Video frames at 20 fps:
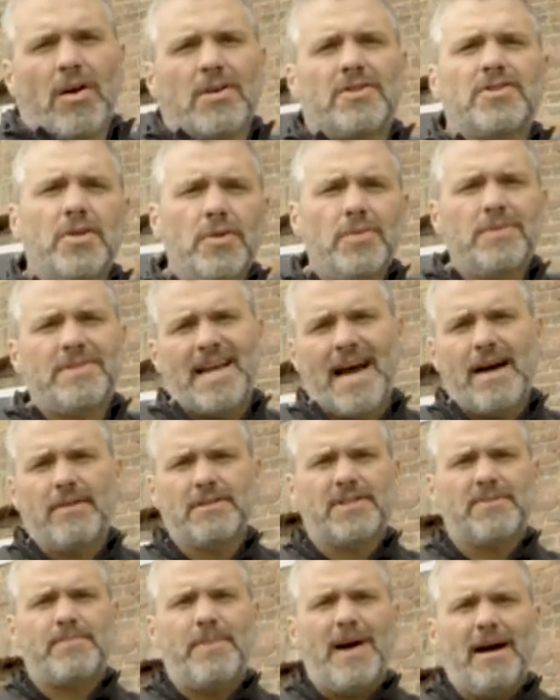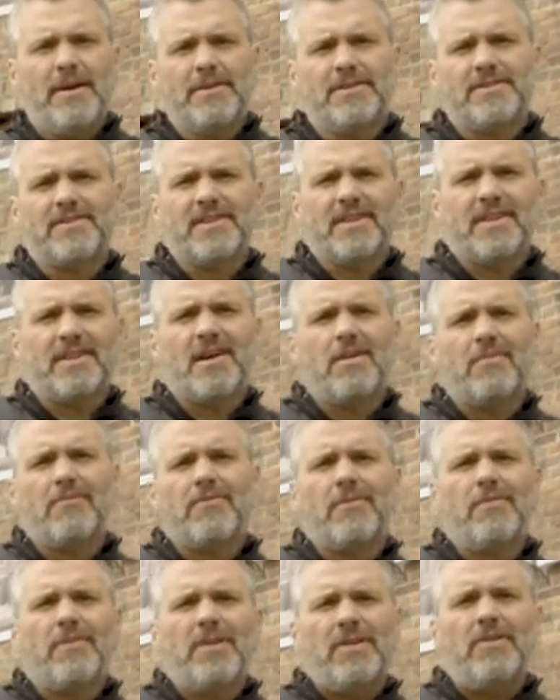two downspouts that come
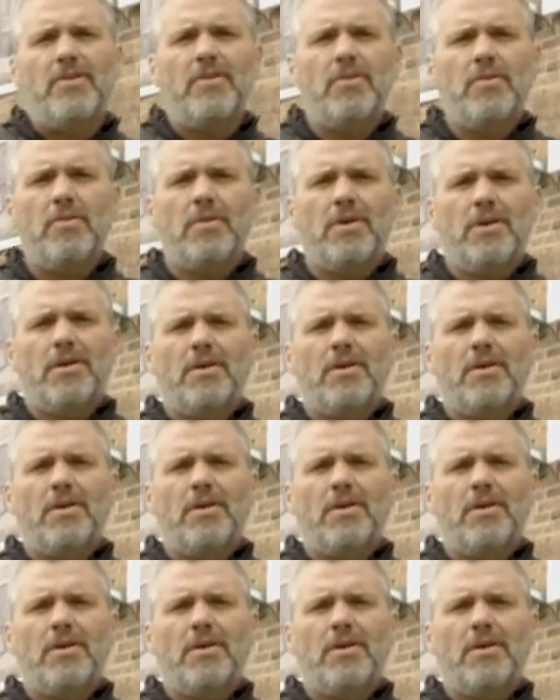from the new